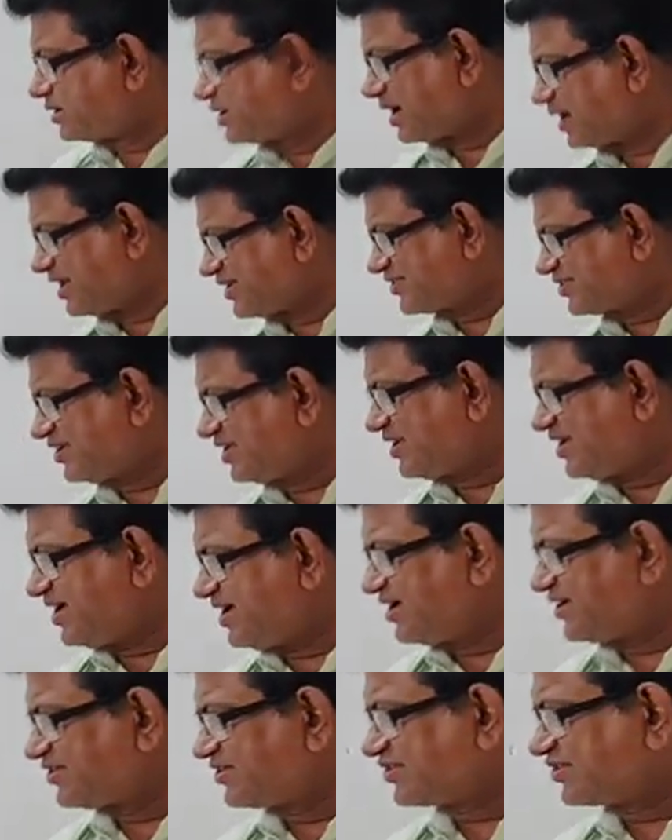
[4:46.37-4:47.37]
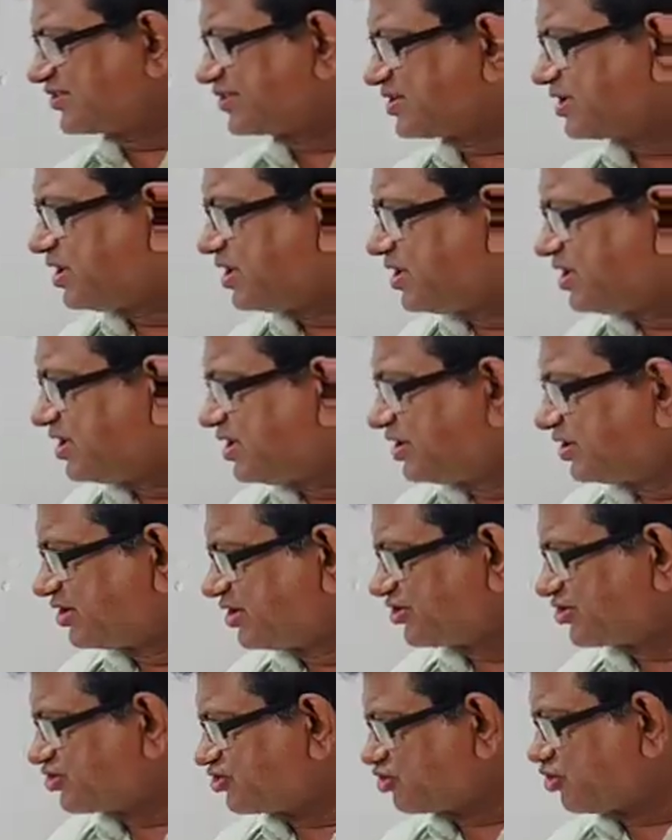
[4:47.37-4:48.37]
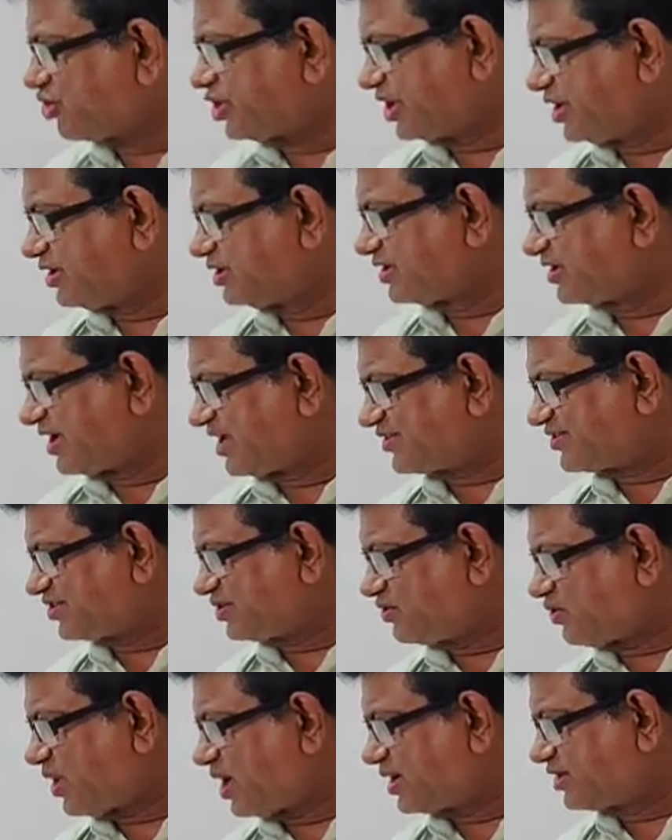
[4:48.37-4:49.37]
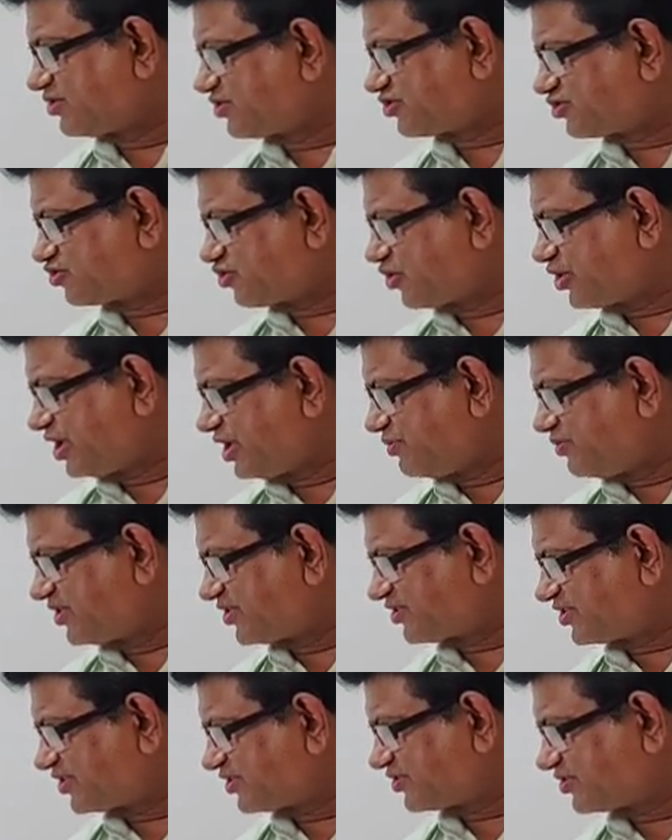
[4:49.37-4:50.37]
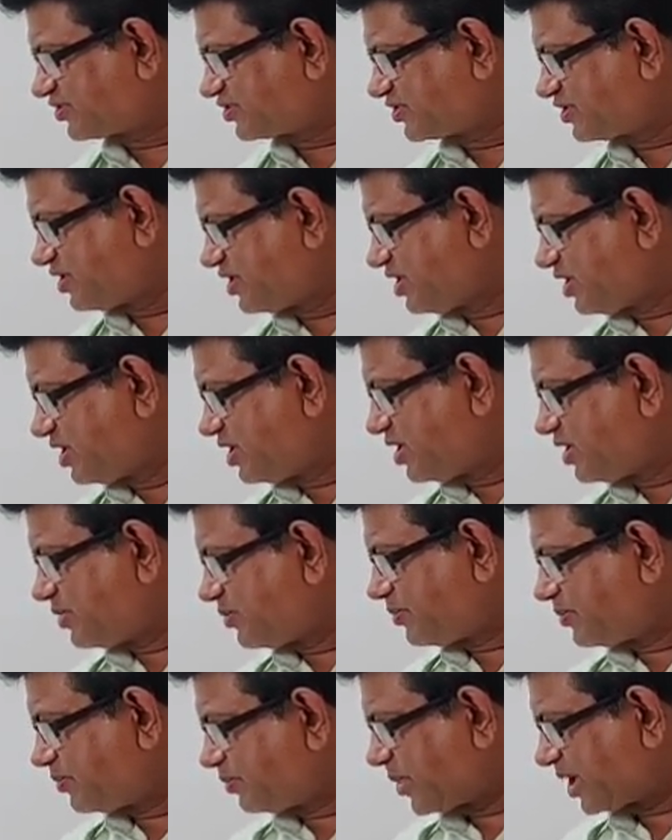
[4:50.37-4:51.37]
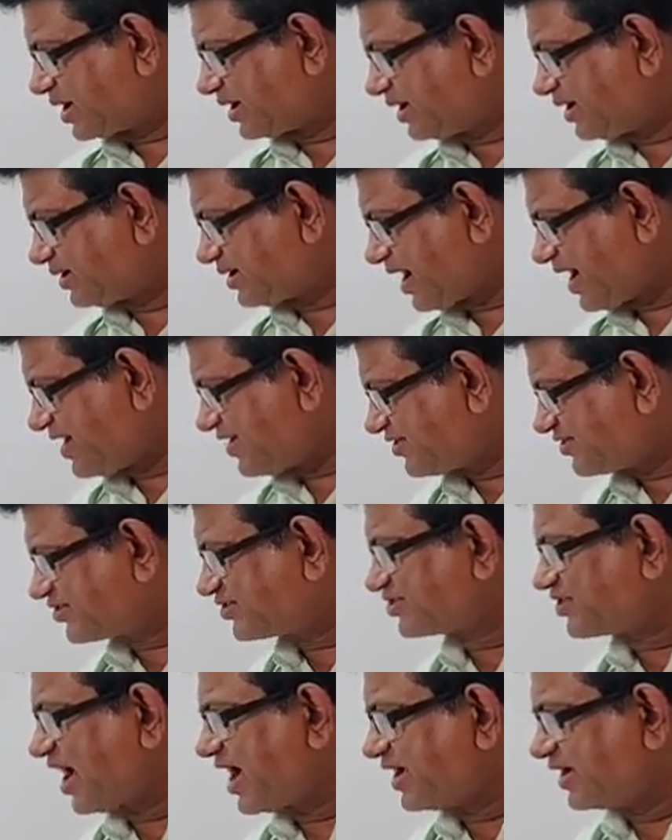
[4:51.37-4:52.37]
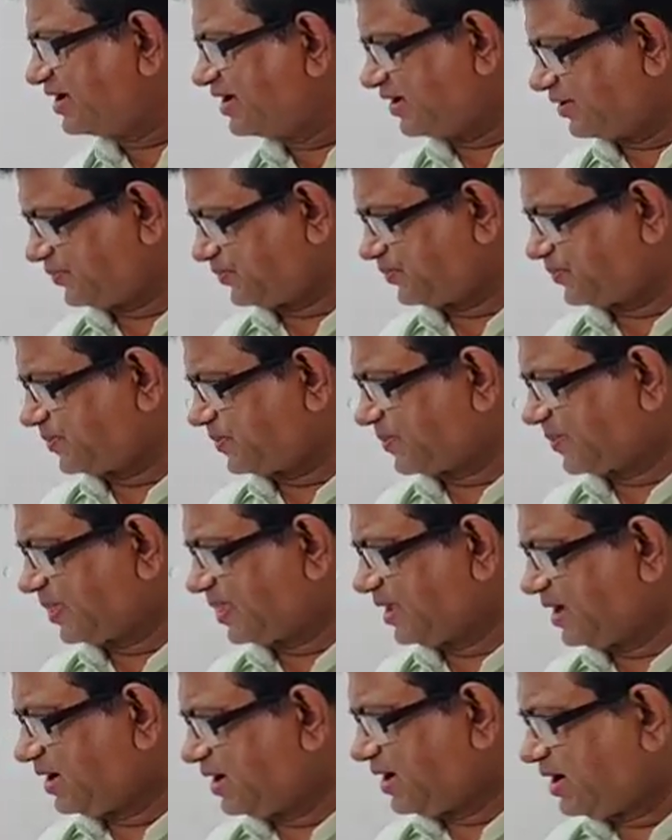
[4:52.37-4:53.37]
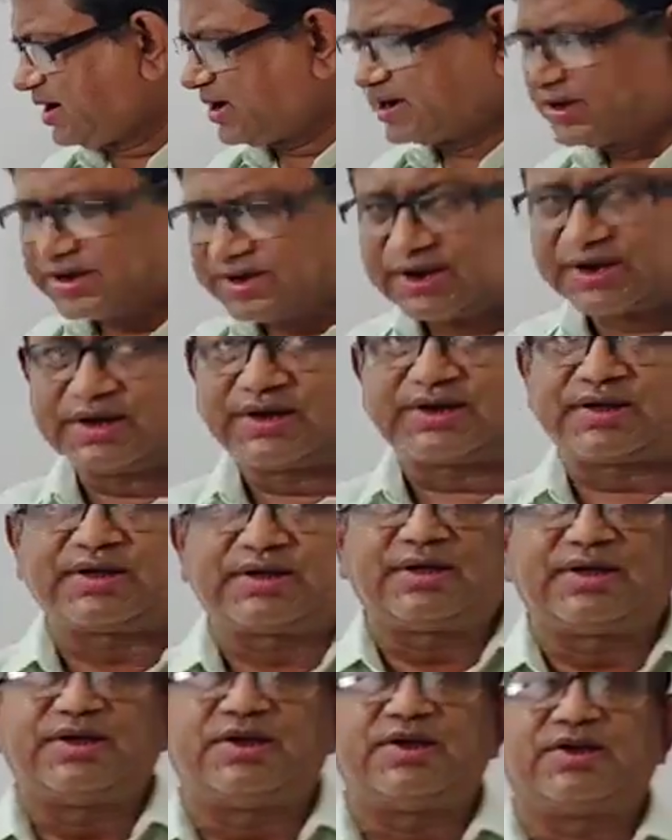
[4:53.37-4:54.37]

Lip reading: The lesson is the story, the lesson 1 story, Mrs. Packletide's Tiger. Here